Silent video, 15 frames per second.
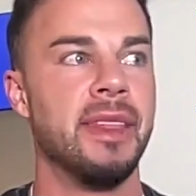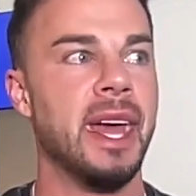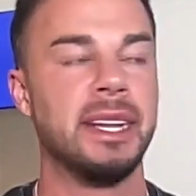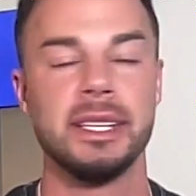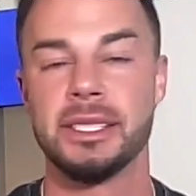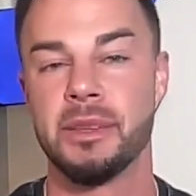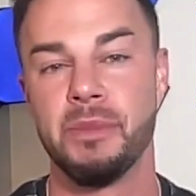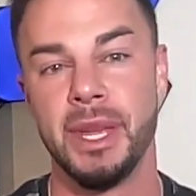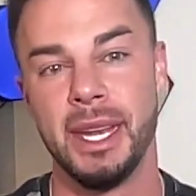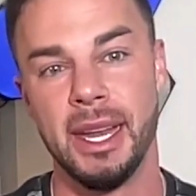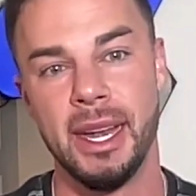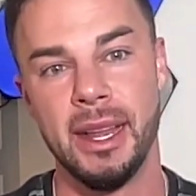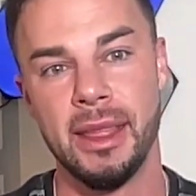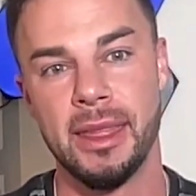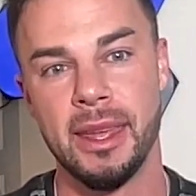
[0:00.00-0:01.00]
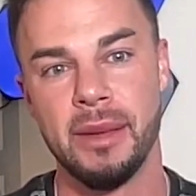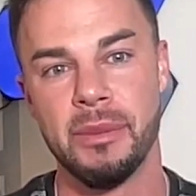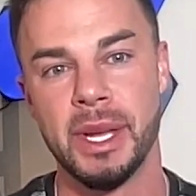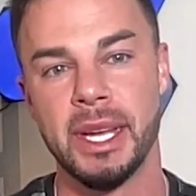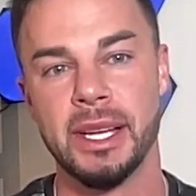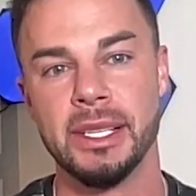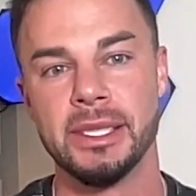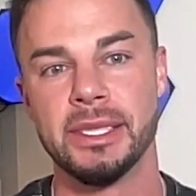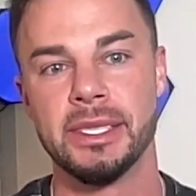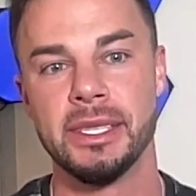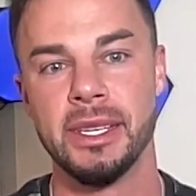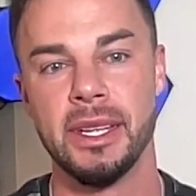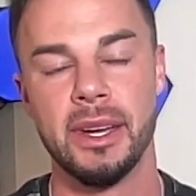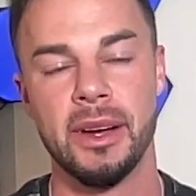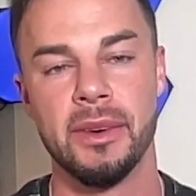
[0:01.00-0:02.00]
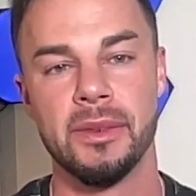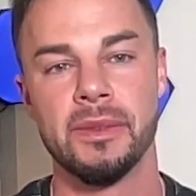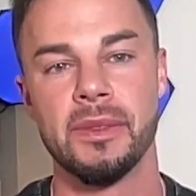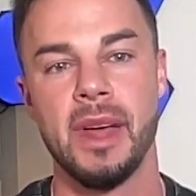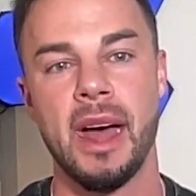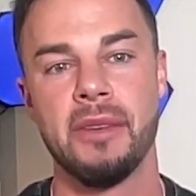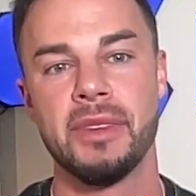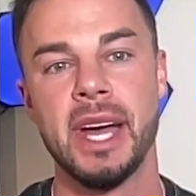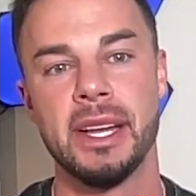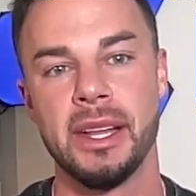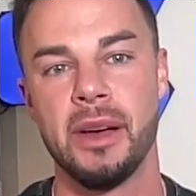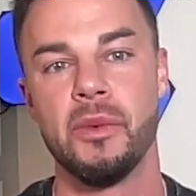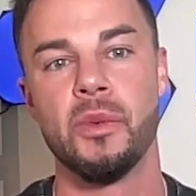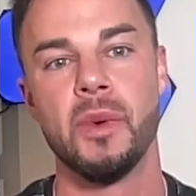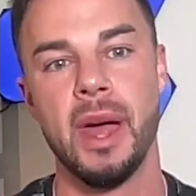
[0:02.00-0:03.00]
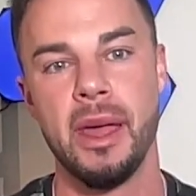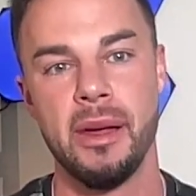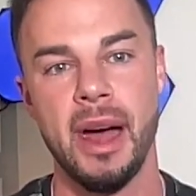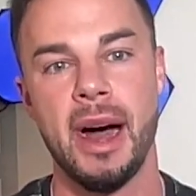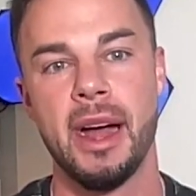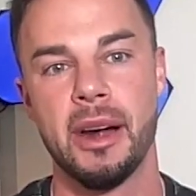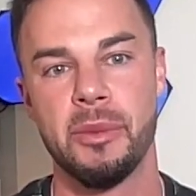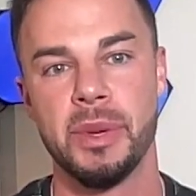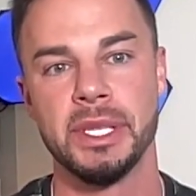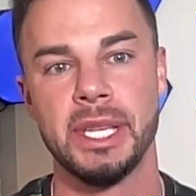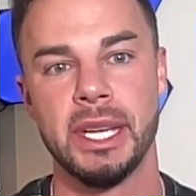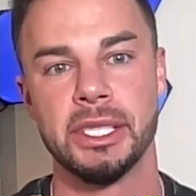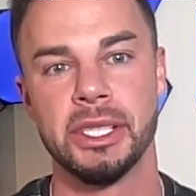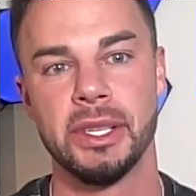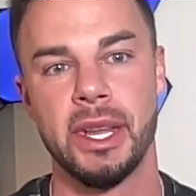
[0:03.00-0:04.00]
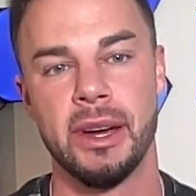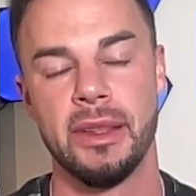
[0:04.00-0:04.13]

that doesn't mean anything because, you know, I've got a way higher potential there.